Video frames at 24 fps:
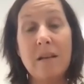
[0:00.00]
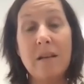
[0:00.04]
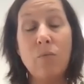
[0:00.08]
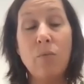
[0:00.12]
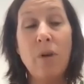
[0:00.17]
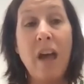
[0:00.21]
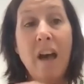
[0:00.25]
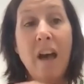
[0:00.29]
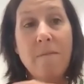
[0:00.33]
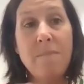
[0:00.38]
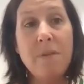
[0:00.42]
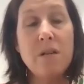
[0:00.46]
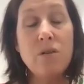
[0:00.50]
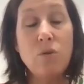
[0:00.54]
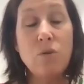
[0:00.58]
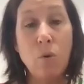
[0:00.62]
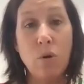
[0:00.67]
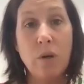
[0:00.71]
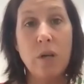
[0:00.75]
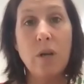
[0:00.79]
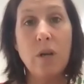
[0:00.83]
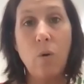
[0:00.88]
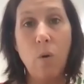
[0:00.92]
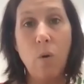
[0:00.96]
And we have been
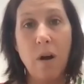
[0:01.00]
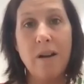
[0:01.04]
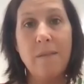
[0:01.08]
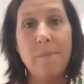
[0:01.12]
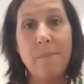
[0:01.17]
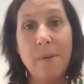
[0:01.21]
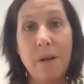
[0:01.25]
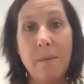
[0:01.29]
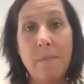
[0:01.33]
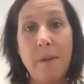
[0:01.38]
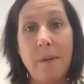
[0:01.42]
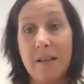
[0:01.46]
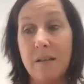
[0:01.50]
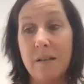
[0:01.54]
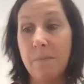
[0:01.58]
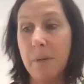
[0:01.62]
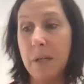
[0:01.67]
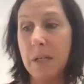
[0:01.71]
talking quite a bit about the